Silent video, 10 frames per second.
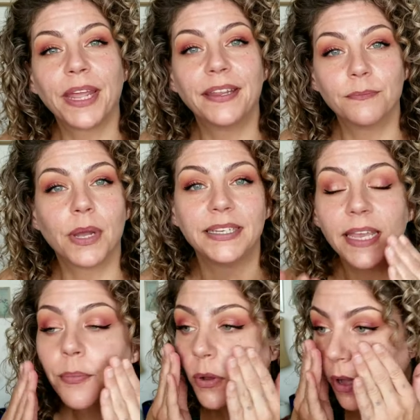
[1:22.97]
my, my
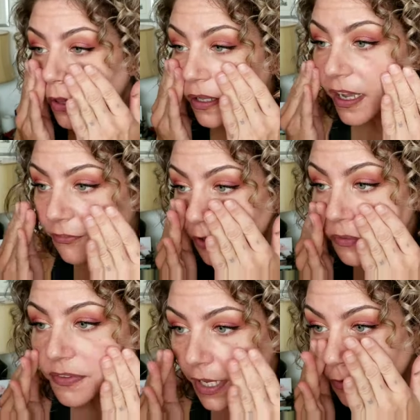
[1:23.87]
table while after I
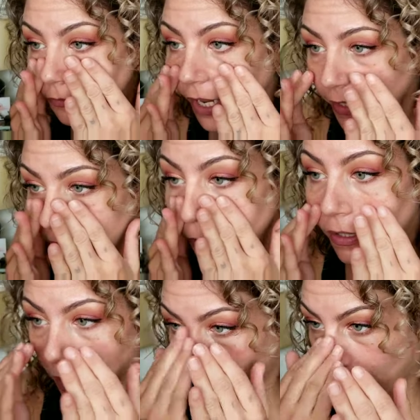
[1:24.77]
was getting ready.